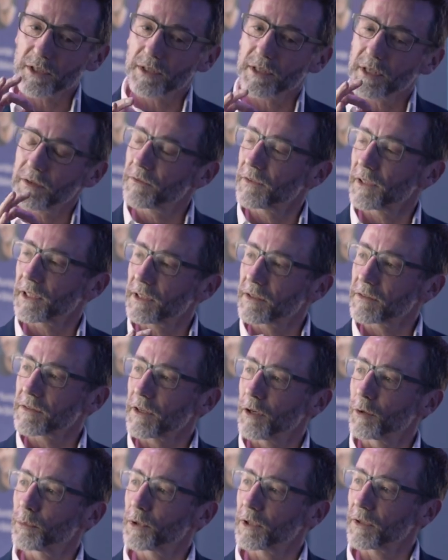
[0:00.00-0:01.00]

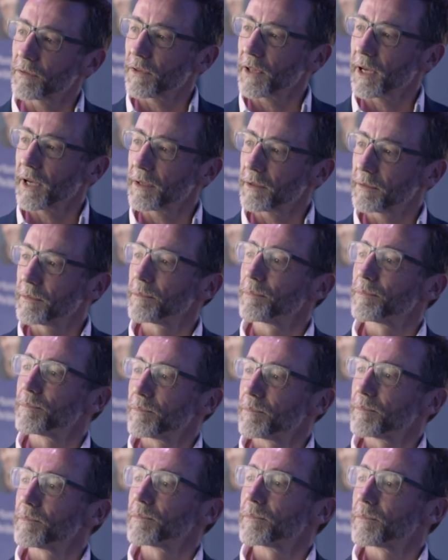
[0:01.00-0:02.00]
returns and the results that they're
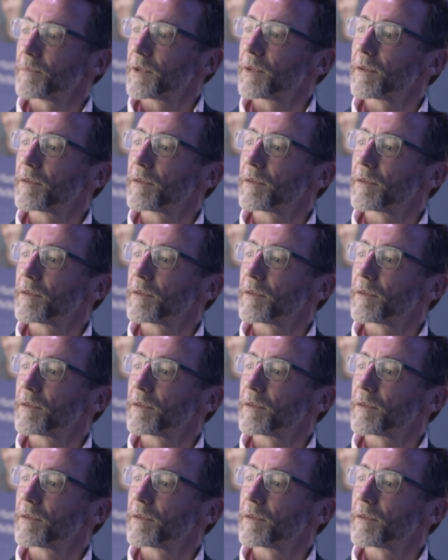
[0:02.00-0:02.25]
getting.